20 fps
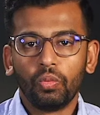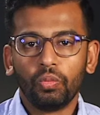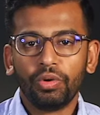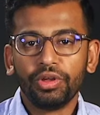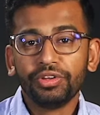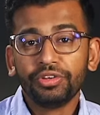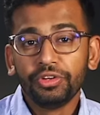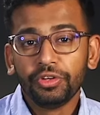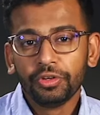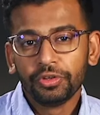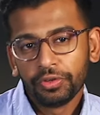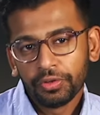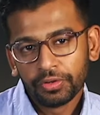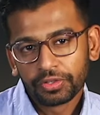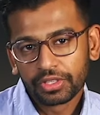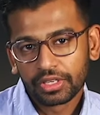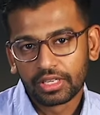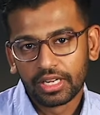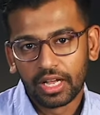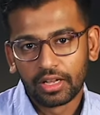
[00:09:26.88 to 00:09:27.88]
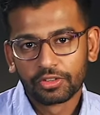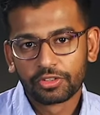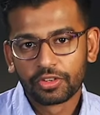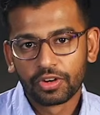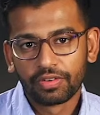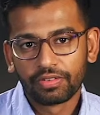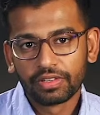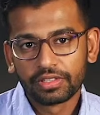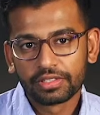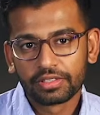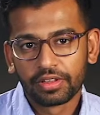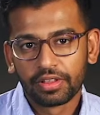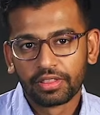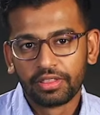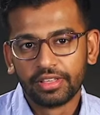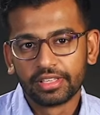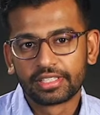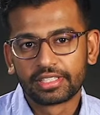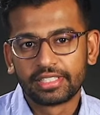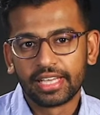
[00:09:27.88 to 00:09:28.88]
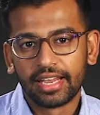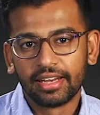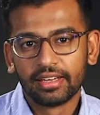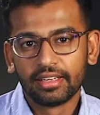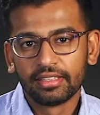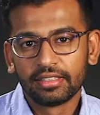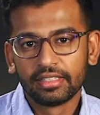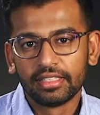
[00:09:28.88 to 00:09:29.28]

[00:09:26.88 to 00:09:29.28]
When you use a cloud service, this data